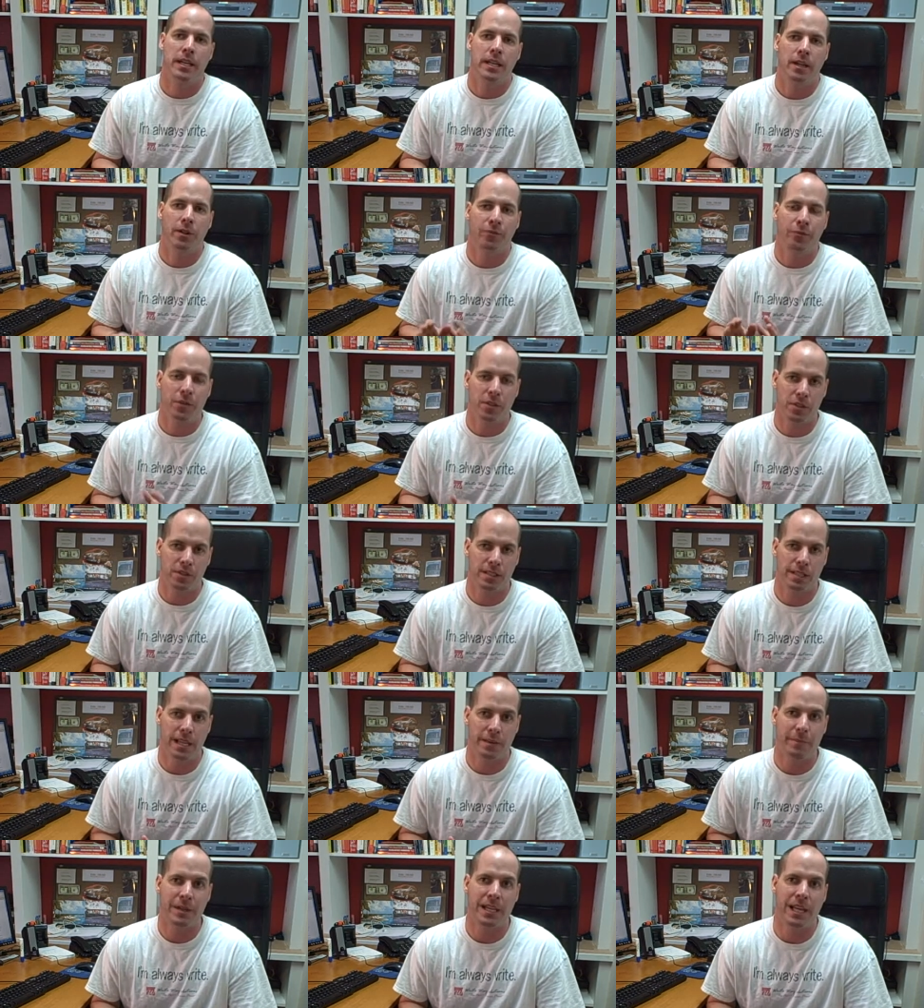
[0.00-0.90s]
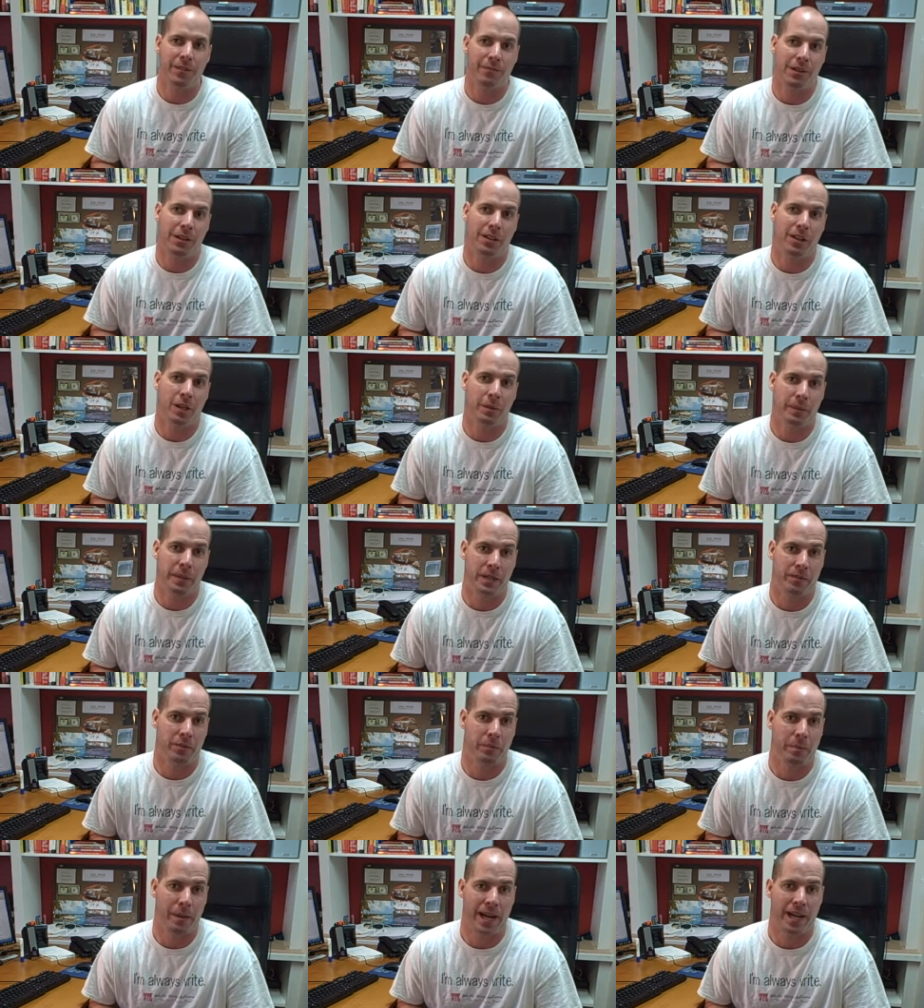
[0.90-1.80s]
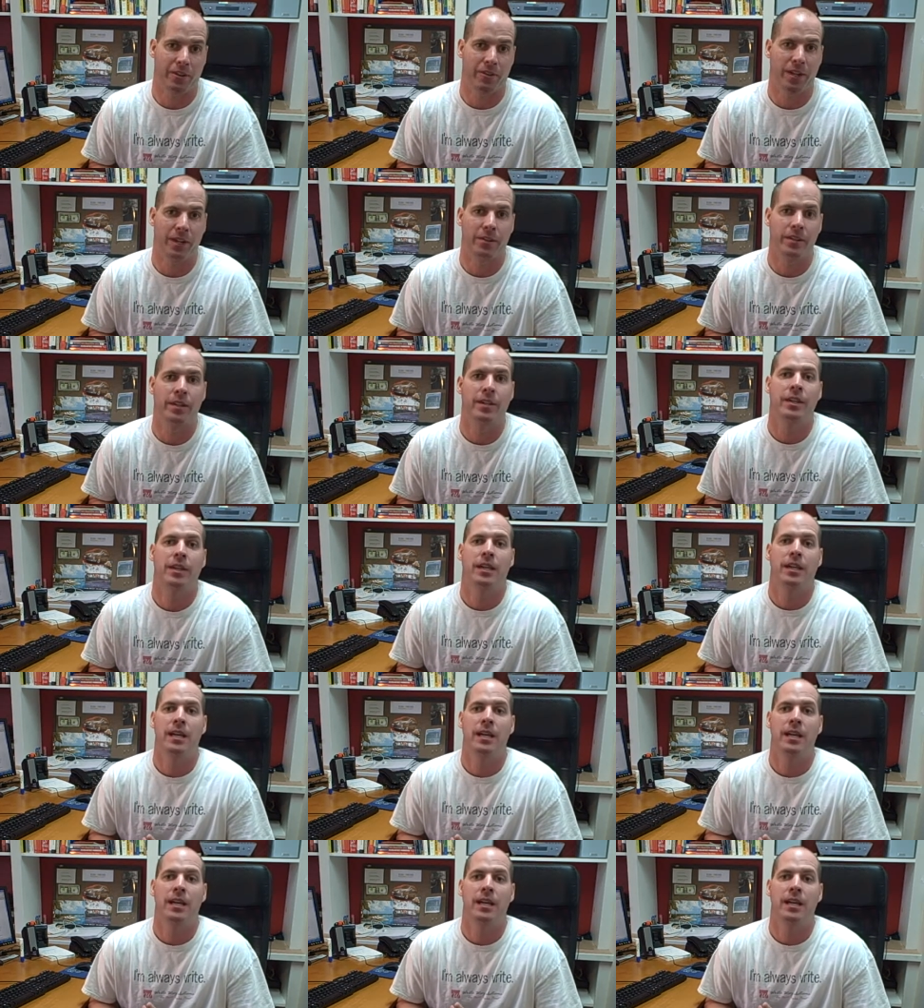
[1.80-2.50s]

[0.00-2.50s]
Now first, let me give you a little bit of a background.